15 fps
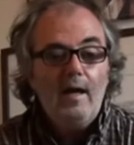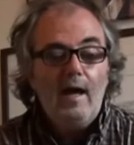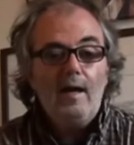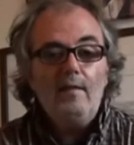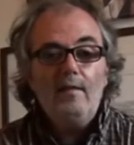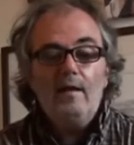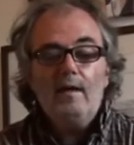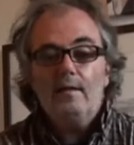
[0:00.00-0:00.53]

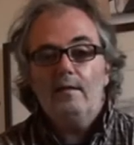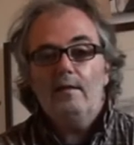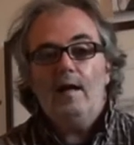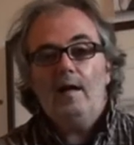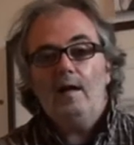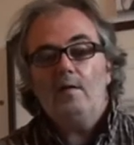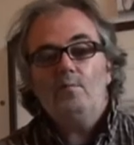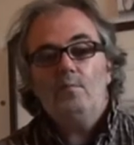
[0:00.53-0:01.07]
And they can
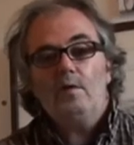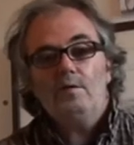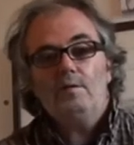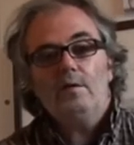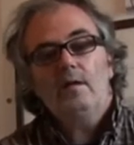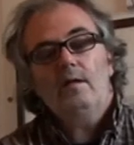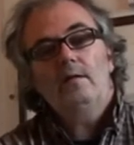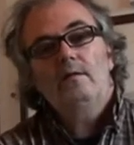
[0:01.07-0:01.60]
add
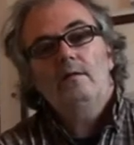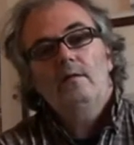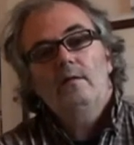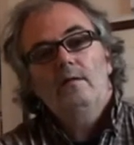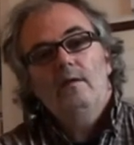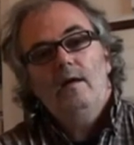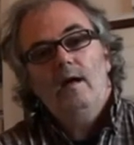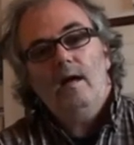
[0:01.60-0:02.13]
water
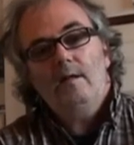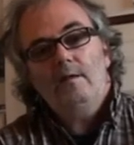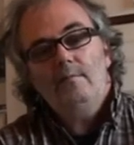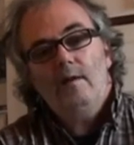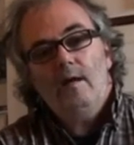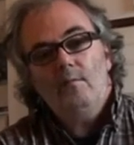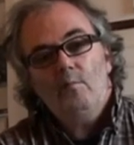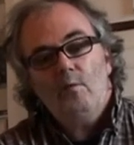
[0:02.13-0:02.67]

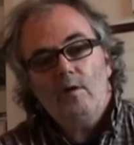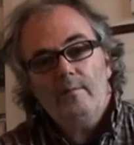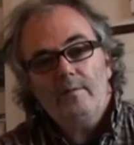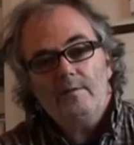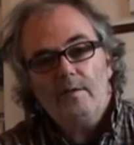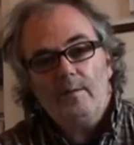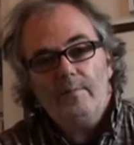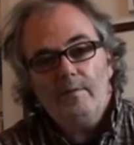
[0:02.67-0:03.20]
and warm
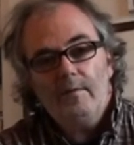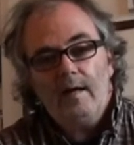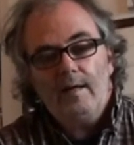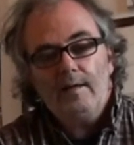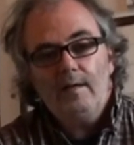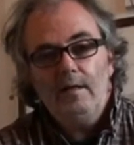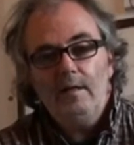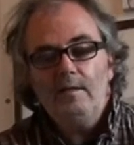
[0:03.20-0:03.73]
it up and
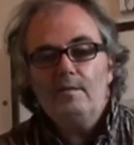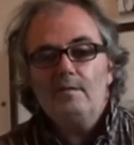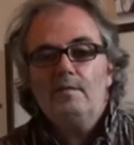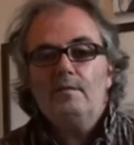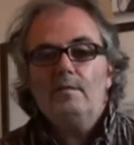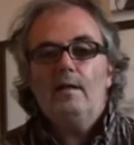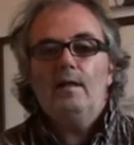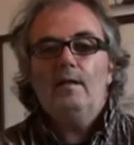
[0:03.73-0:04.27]
add
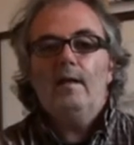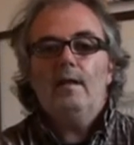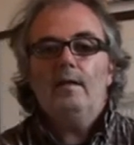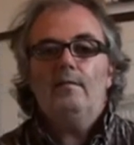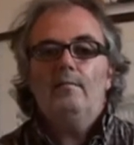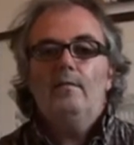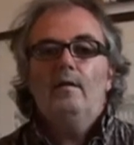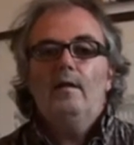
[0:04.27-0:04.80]
yeast and
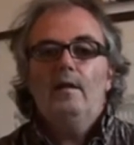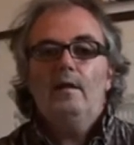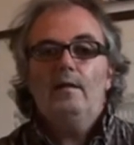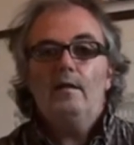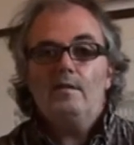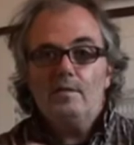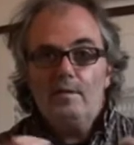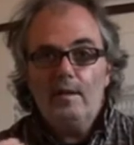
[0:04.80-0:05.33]
then
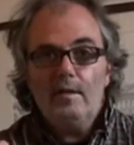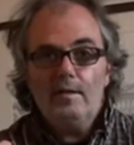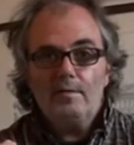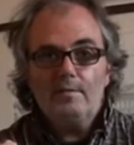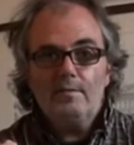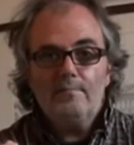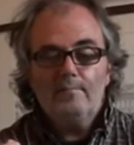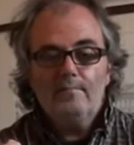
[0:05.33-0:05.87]
distill
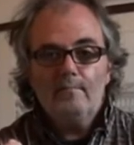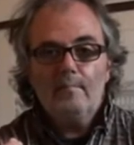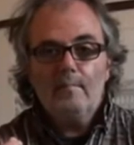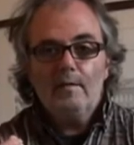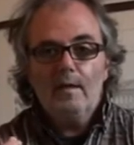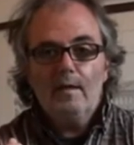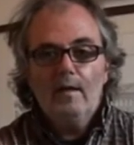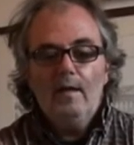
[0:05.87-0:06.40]
it.
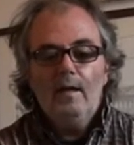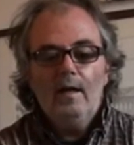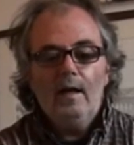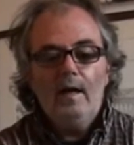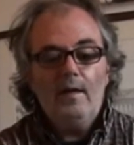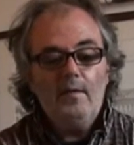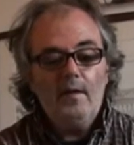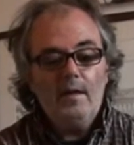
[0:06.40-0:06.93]

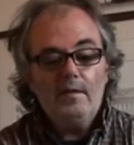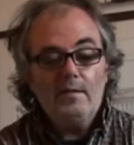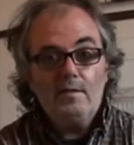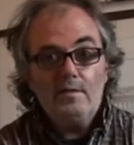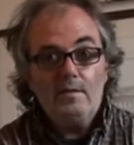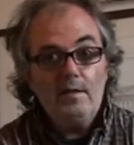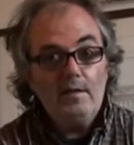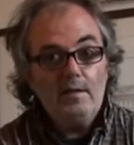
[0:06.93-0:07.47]
And they can
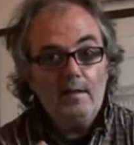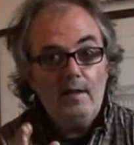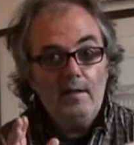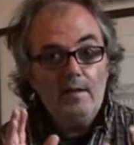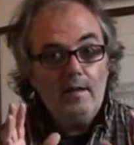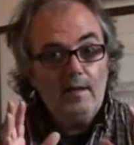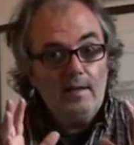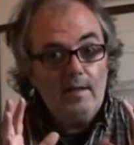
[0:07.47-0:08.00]
distill it
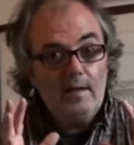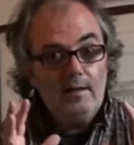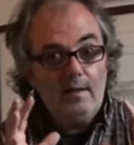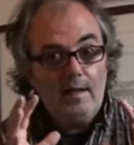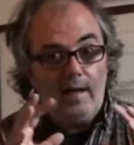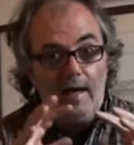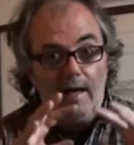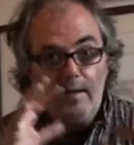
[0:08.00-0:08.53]
either in an
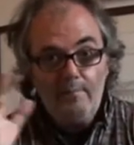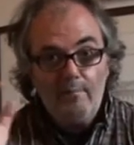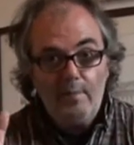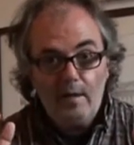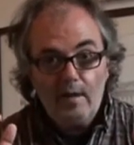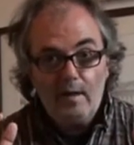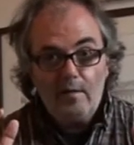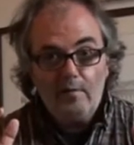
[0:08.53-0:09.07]

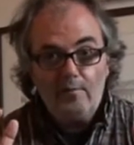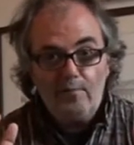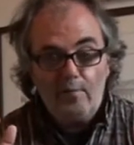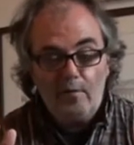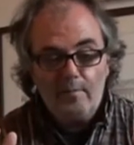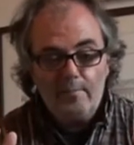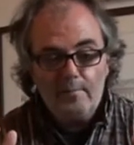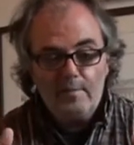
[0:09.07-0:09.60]
alembic
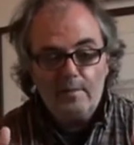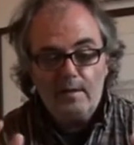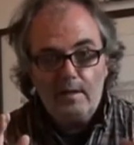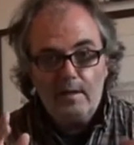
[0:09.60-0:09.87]
formed